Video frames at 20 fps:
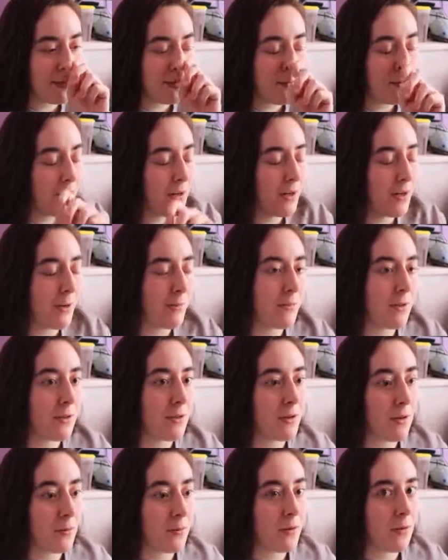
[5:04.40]
didn't work? I'm
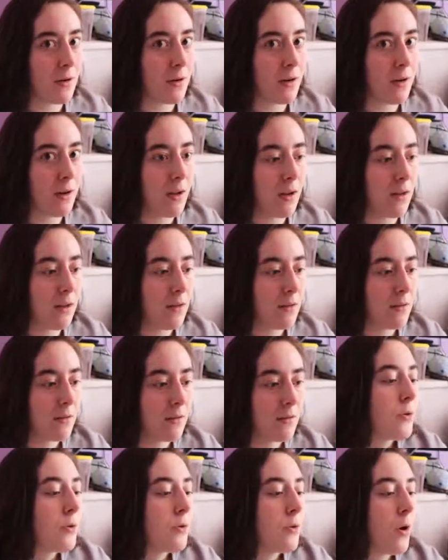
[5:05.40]
so sorry.
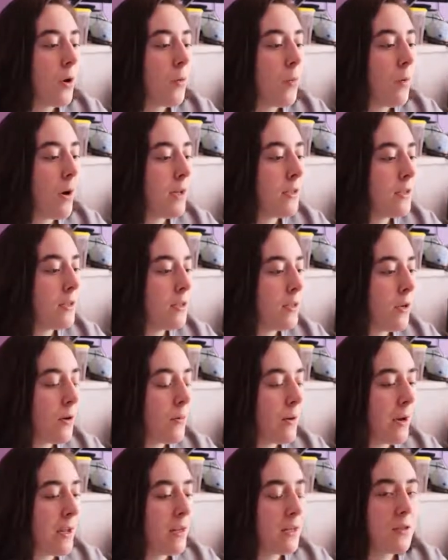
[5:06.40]
So once Snow
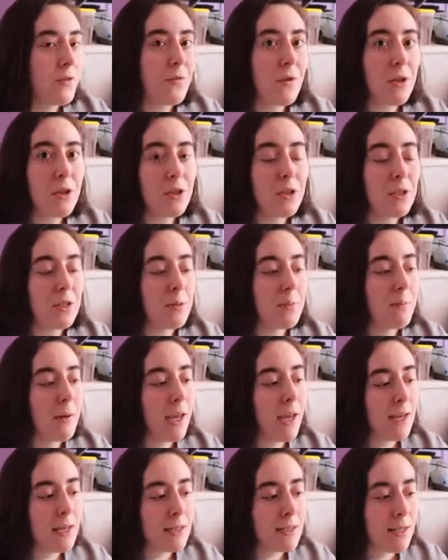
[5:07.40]
White is finished this
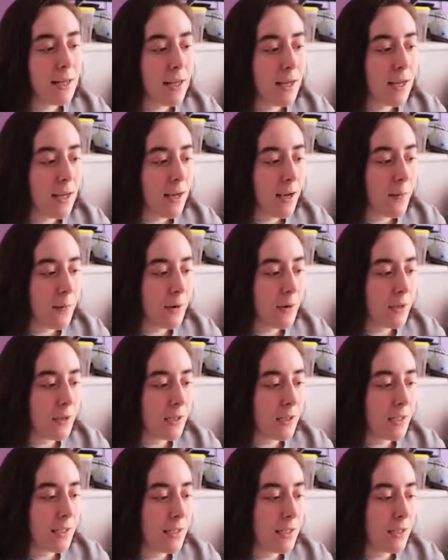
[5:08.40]
painting, I want her
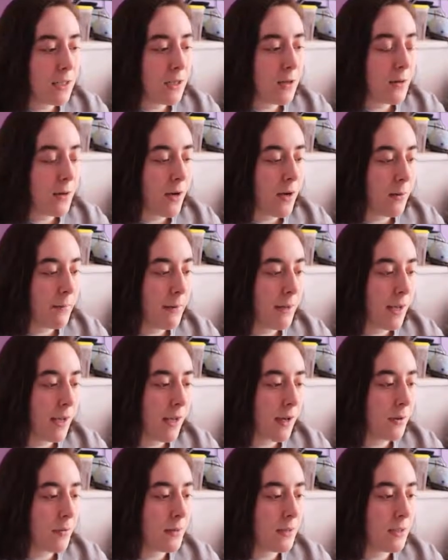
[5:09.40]
to continue helping
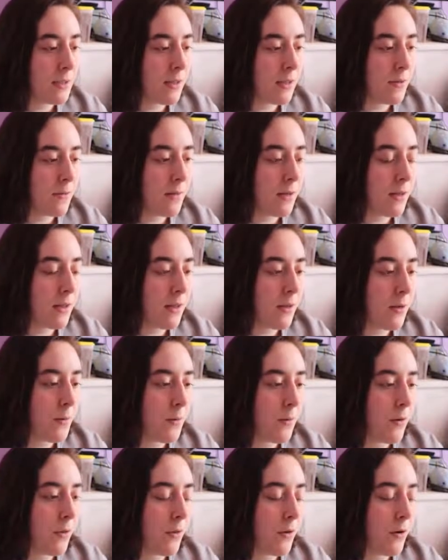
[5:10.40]
out Cinderella
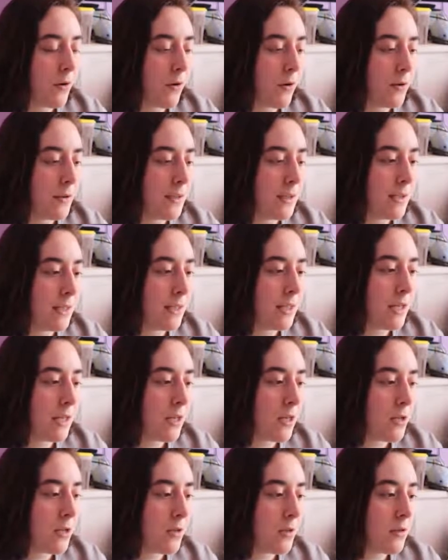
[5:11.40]
with her
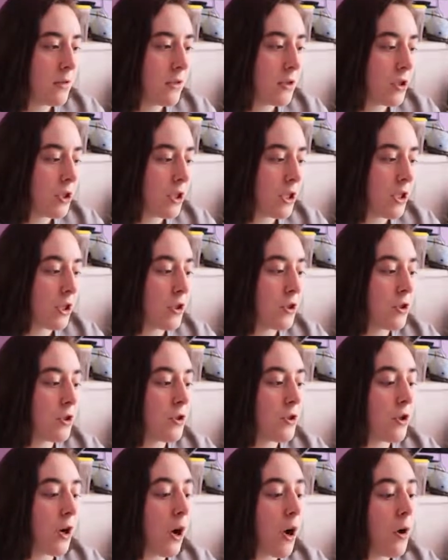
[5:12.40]
skills. She is
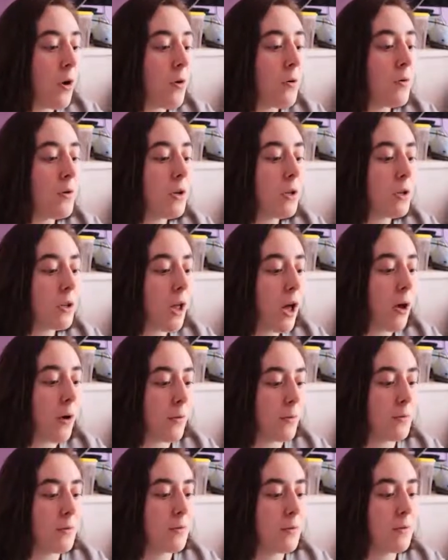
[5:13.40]
so
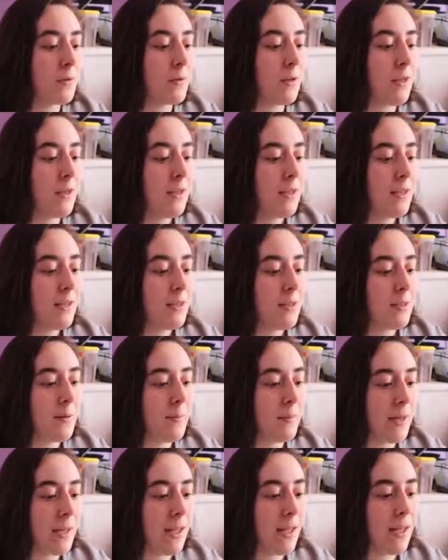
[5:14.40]
close to
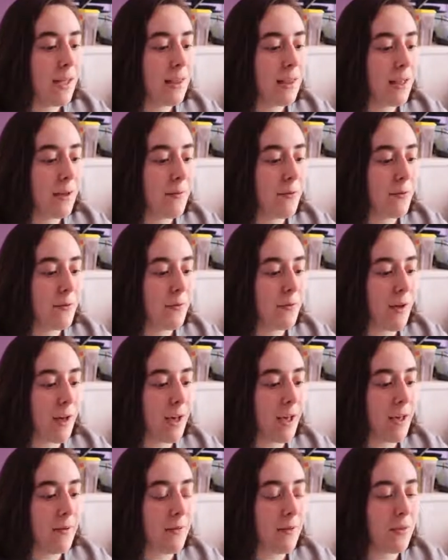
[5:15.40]
being level
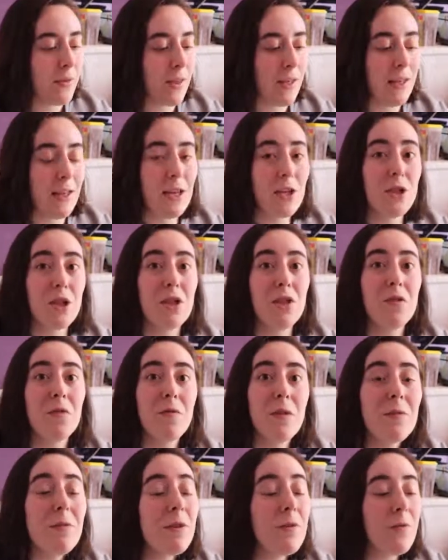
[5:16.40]
5 and thinking she's
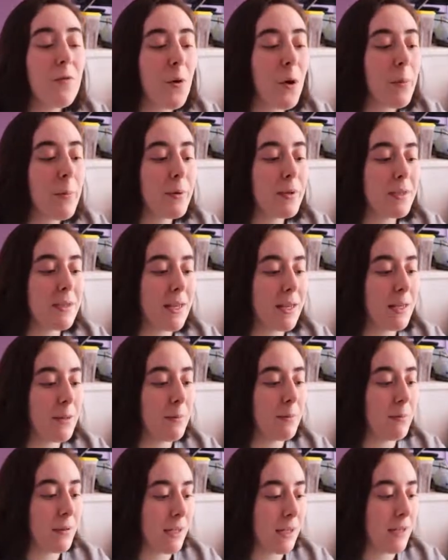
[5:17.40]
54%
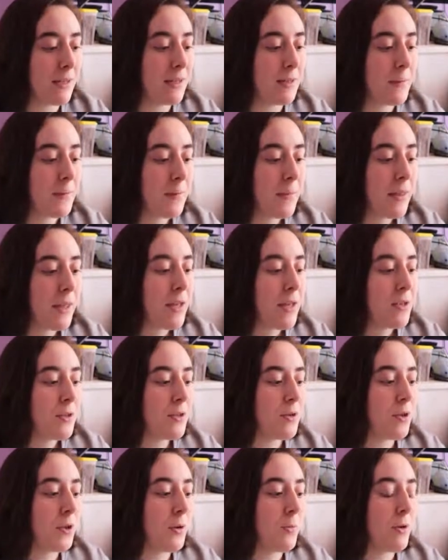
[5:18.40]
complete.
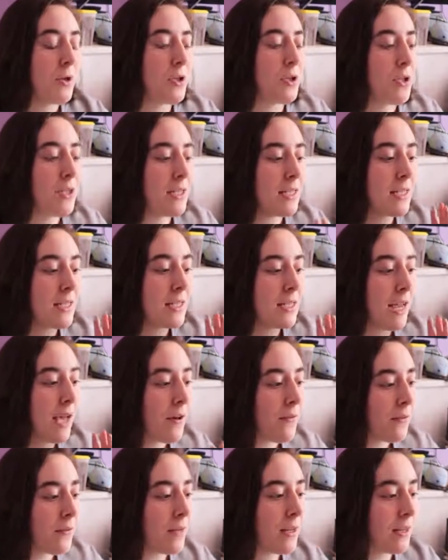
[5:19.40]
So we should
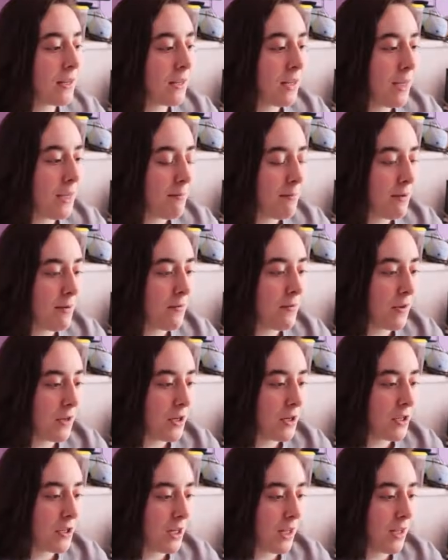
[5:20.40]
definitely be
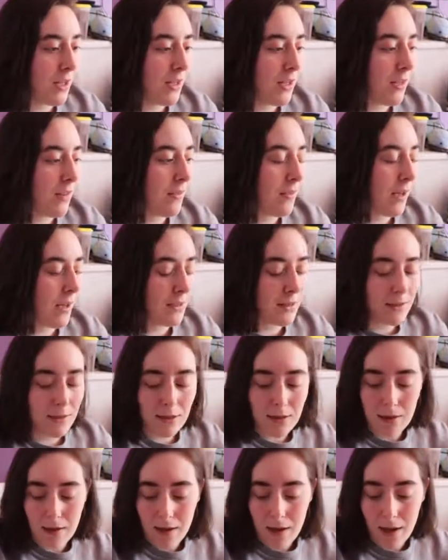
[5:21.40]
finishing that
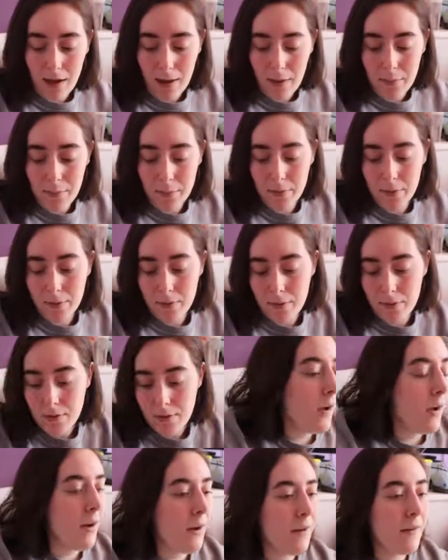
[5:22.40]
skill up.
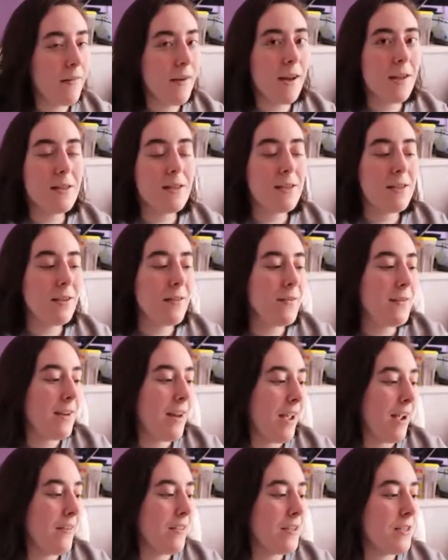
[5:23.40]
Alright, so
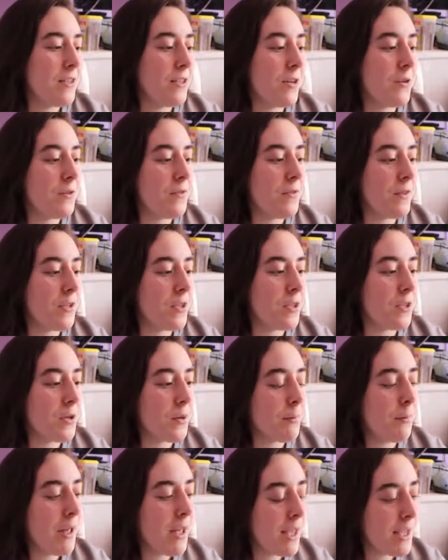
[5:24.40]
now the snow has finished
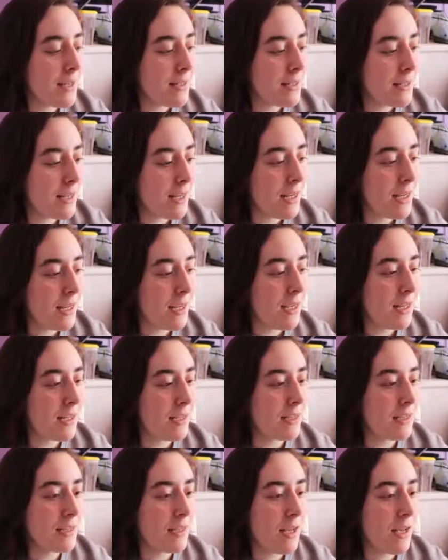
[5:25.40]
her painting. It
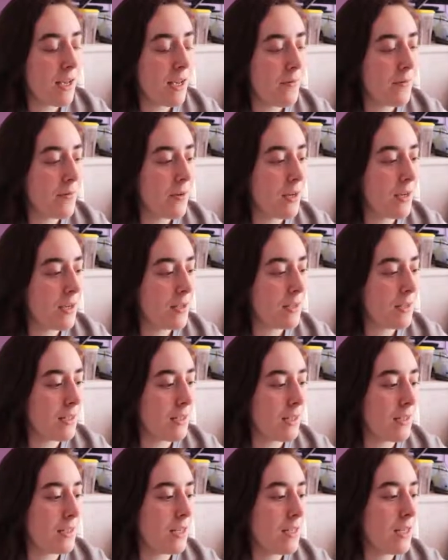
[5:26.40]
is time for us to
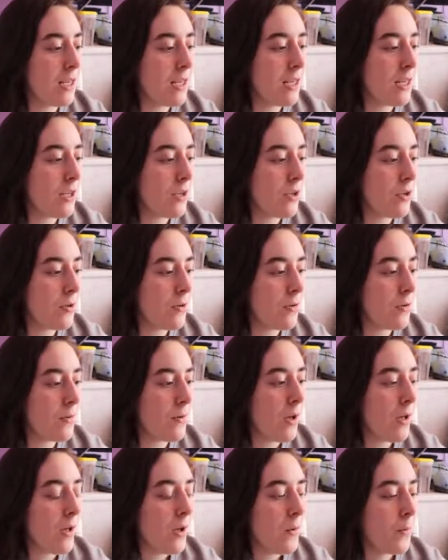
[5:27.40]

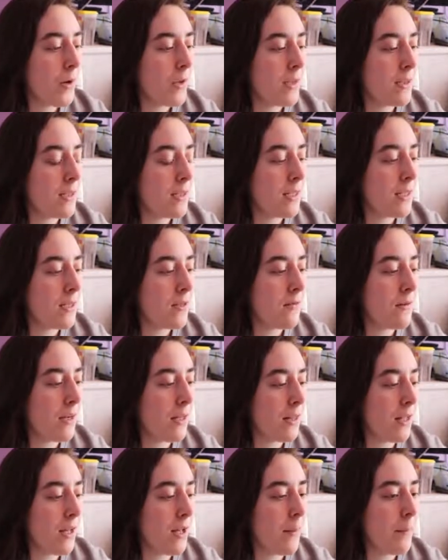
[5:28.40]
continue with
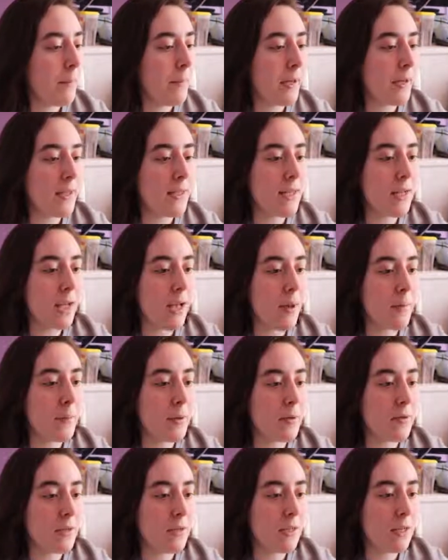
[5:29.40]
Cinderella building up
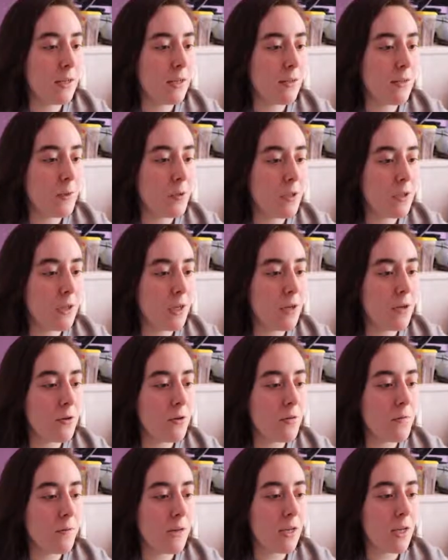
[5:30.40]
her skills. So I just got a
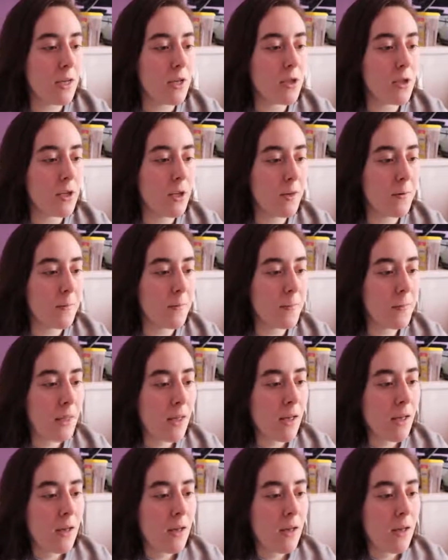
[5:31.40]
notification.